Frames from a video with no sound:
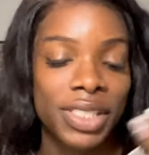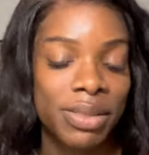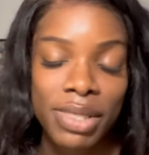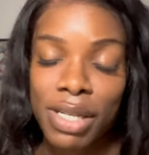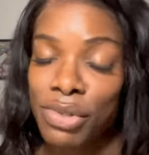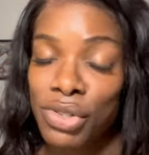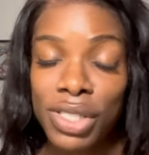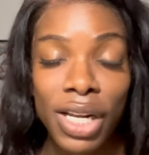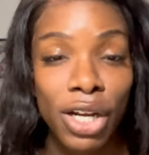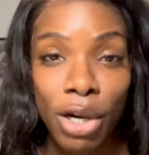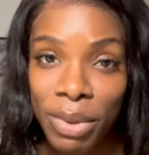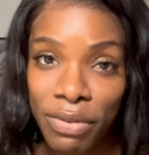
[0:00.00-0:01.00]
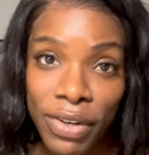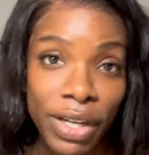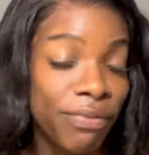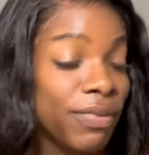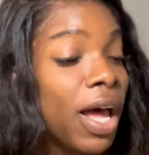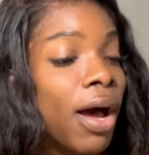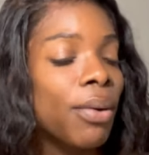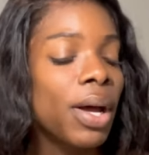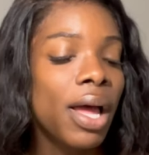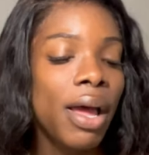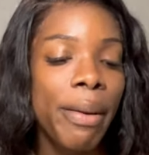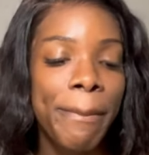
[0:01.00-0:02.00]
so you just gotta go up the fucking flow.
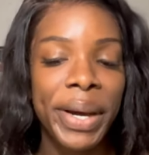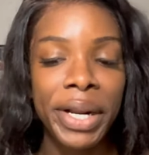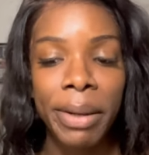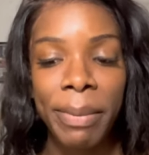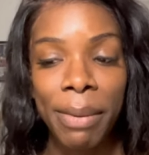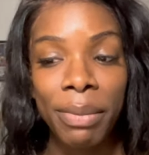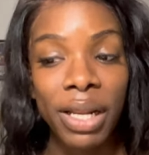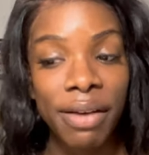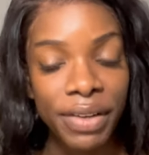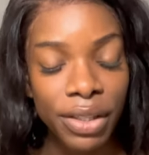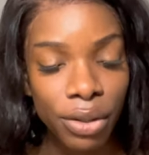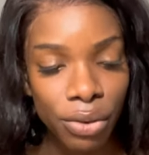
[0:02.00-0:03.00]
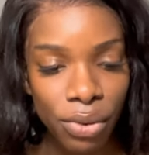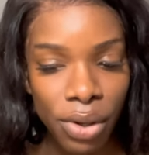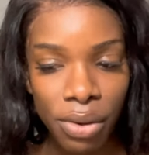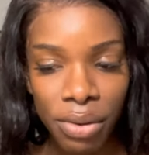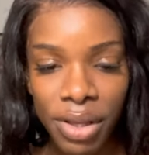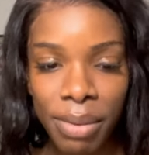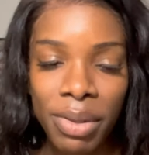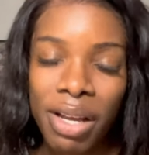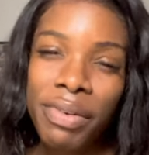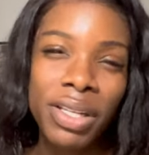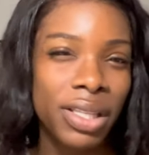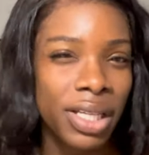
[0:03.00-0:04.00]
But um, I'm loving the growth. I'm
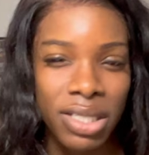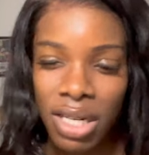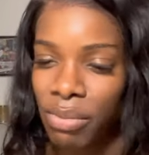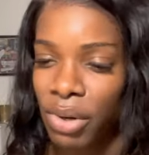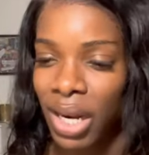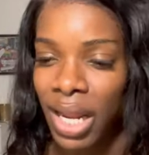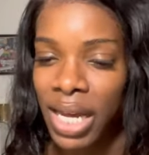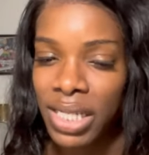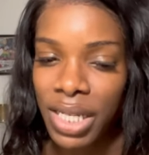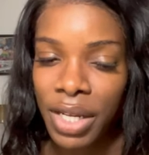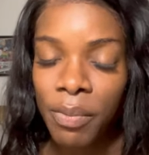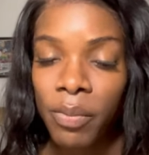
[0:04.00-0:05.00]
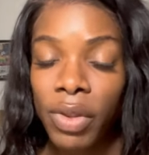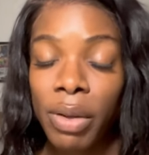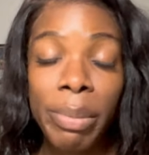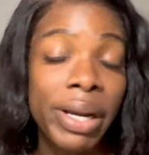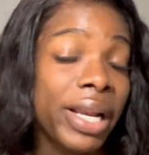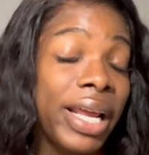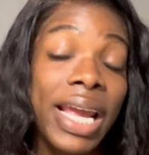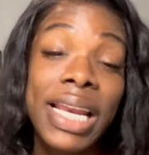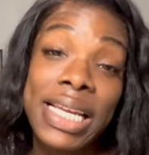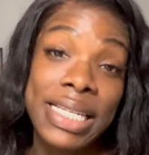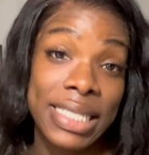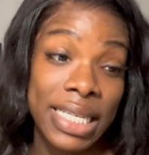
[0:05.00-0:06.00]
loving the things that I'm realizing, but it ain't
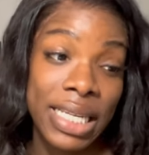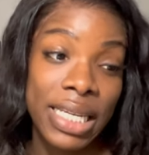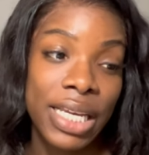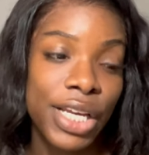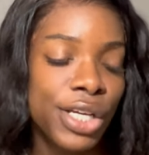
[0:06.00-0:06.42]
easy.